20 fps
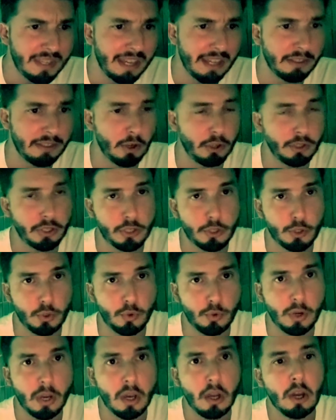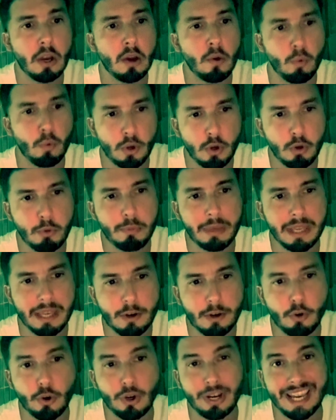And the other two will
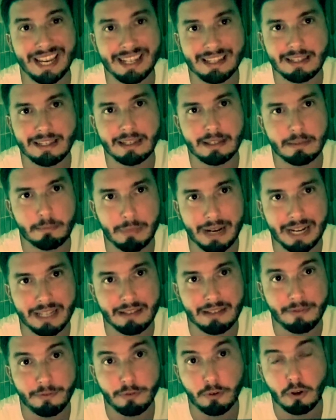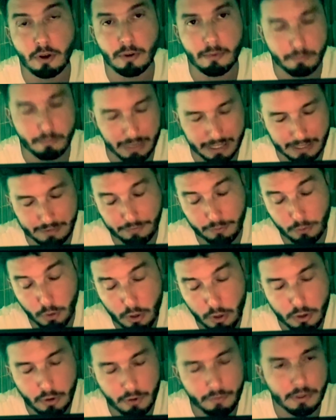be connected by the floor, by the
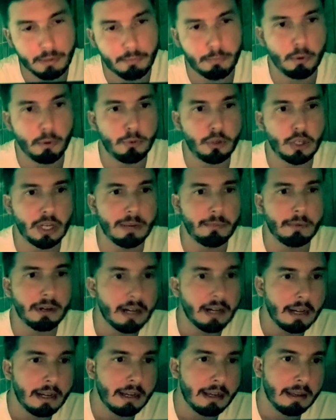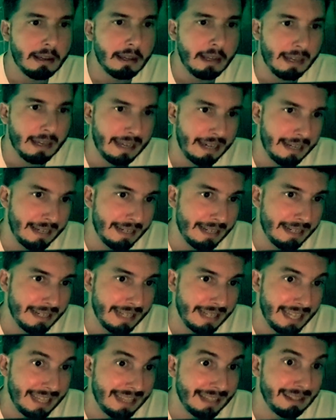floor of the pulp chamber
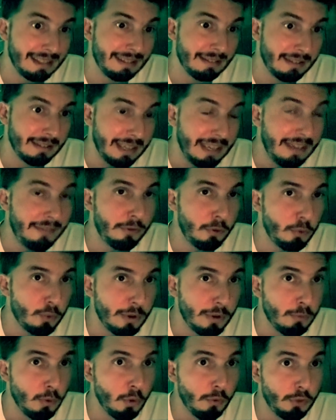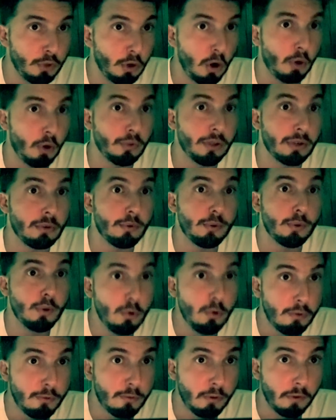uh, and if you removed all the
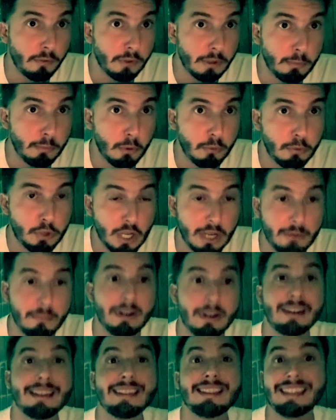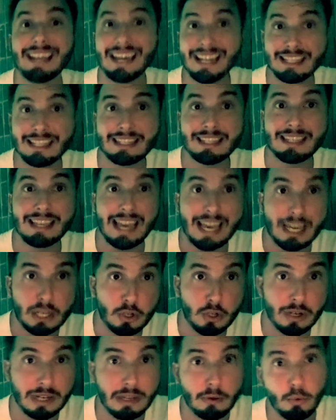roof of the pulp chamber, that's
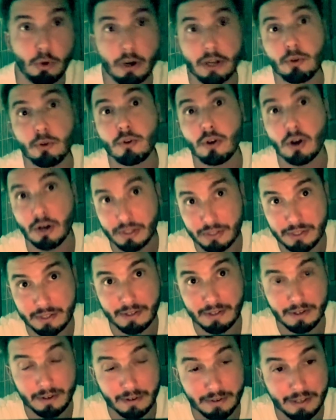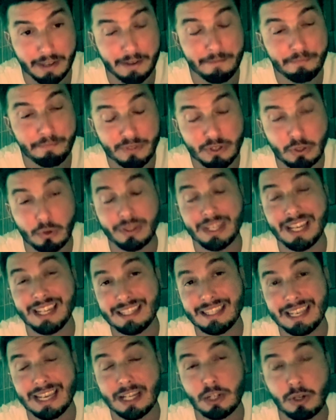actually what you got okay? So
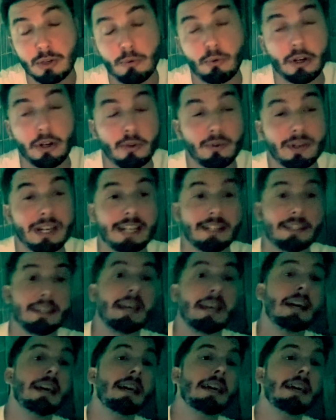that's actually what you get.